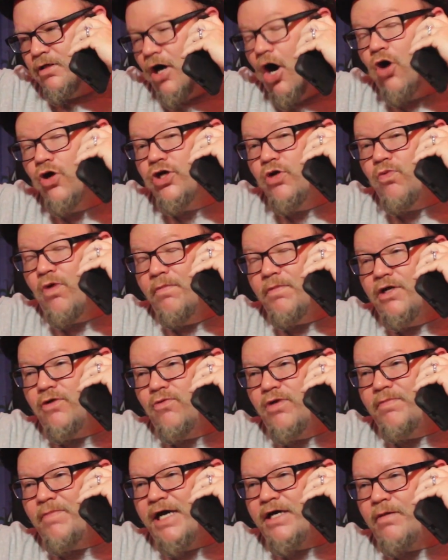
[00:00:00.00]
Oh, you want me to
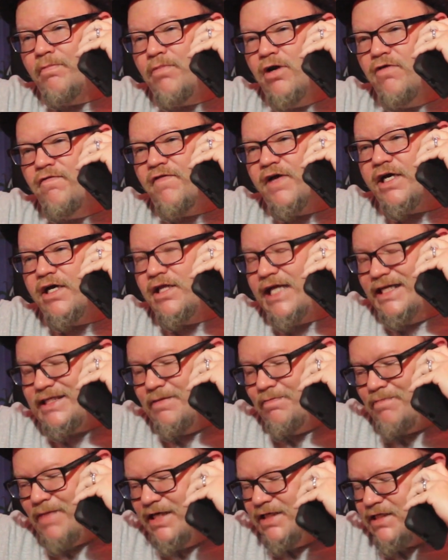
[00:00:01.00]
remake a movie? That's
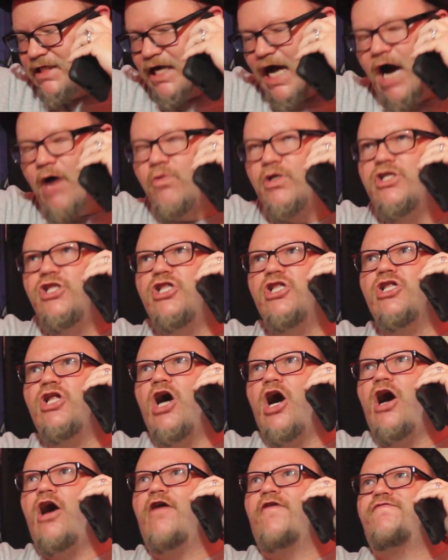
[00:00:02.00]
amazing. I would
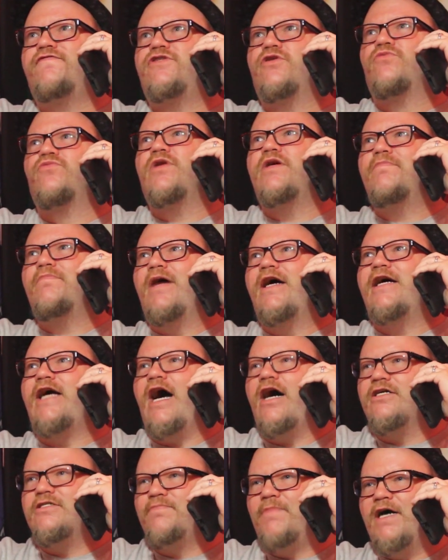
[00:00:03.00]
love to remake
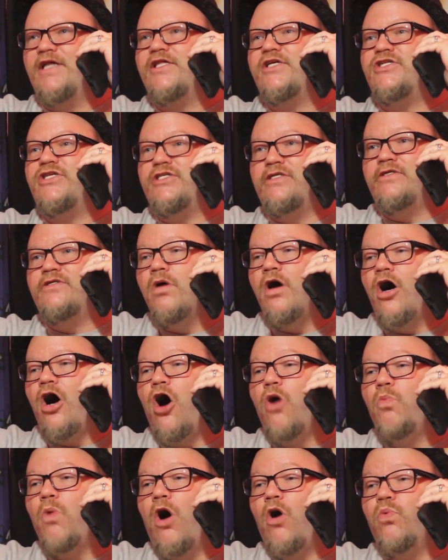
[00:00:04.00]
House by the...
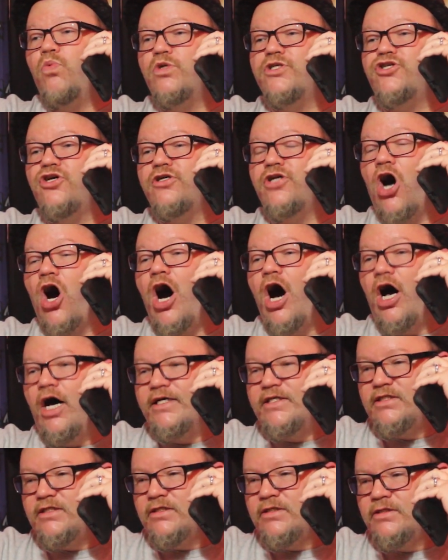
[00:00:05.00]
Oh, Return to
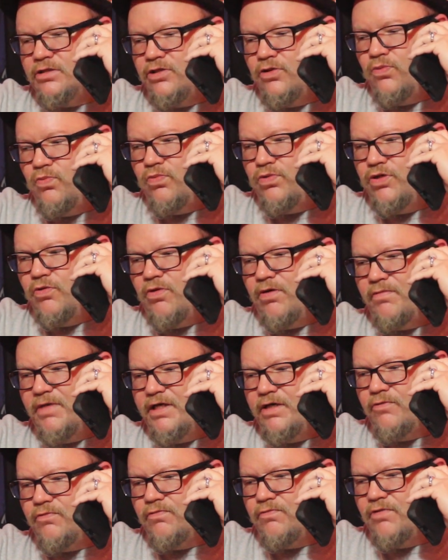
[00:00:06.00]
Oz. You want
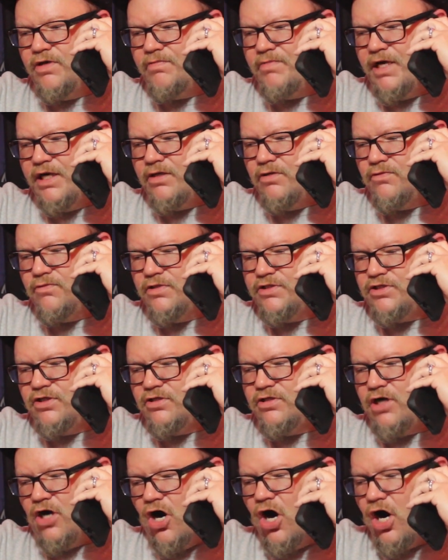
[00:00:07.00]
me to remake
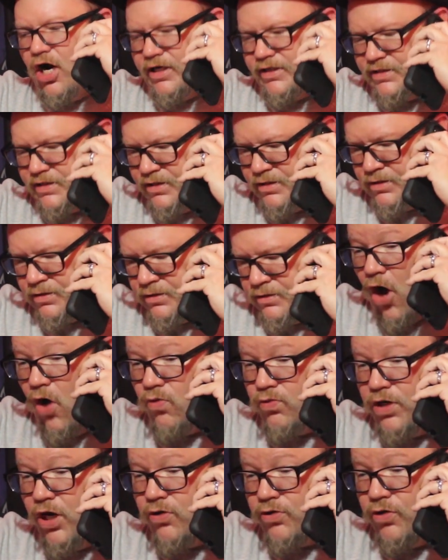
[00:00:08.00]
Return to Oz?
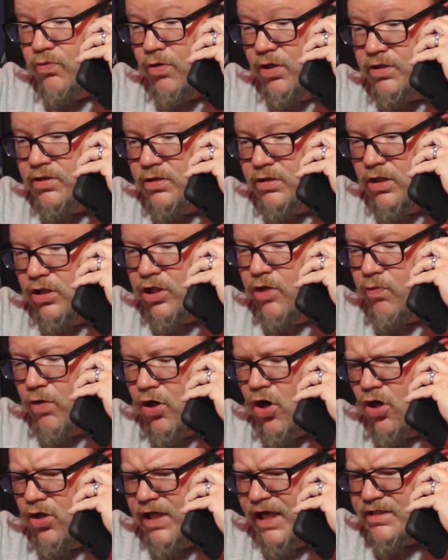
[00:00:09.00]
Oh, no, you want
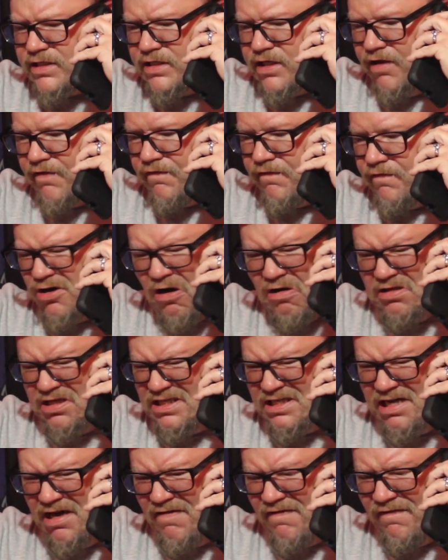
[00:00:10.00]
all that stuff. All the
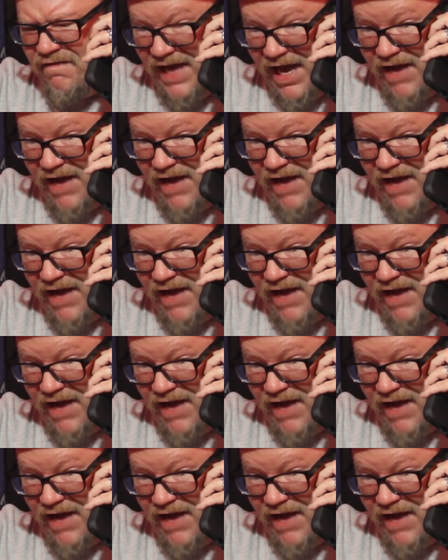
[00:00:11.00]
stuff?